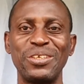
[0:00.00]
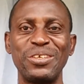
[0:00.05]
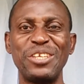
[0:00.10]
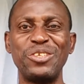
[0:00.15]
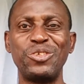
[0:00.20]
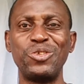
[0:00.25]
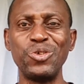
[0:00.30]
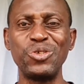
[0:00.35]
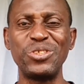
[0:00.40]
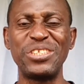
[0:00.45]

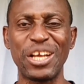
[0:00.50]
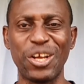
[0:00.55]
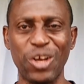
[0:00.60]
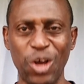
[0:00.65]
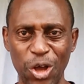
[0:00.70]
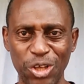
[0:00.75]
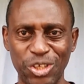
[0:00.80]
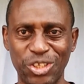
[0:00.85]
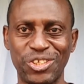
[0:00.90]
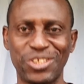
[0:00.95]
reduce the
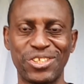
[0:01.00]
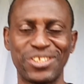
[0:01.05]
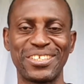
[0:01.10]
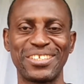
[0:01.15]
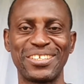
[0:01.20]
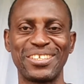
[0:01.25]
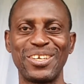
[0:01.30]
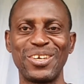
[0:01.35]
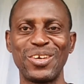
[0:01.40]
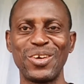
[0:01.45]

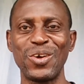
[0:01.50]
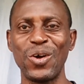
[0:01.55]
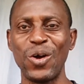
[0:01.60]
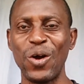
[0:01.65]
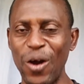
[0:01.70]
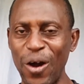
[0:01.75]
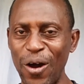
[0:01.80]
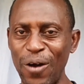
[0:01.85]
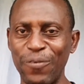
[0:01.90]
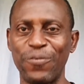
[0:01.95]
costs
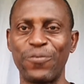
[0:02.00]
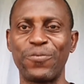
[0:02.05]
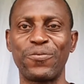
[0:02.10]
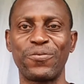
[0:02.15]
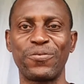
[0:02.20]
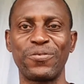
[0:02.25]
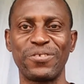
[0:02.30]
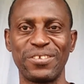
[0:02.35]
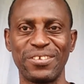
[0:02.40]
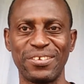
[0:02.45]
of
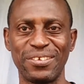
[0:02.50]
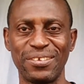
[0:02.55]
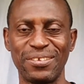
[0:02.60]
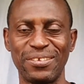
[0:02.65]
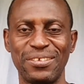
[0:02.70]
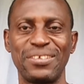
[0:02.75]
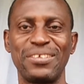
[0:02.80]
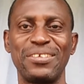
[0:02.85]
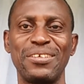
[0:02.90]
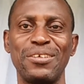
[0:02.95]

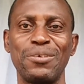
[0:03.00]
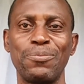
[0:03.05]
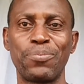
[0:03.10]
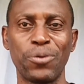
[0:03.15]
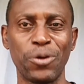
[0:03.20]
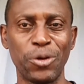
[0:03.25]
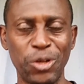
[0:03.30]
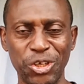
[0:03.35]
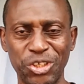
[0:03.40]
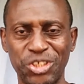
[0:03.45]

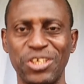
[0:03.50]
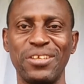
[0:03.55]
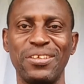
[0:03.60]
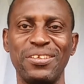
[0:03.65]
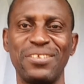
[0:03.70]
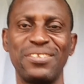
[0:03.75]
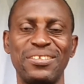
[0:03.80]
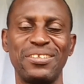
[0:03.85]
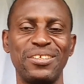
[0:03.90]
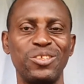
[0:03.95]

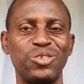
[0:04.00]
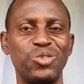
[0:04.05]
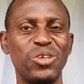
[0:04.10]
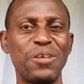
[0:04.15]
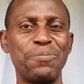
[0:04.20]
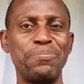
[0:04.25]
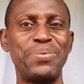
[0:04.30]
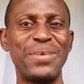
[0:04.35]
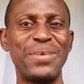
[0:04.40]
production to the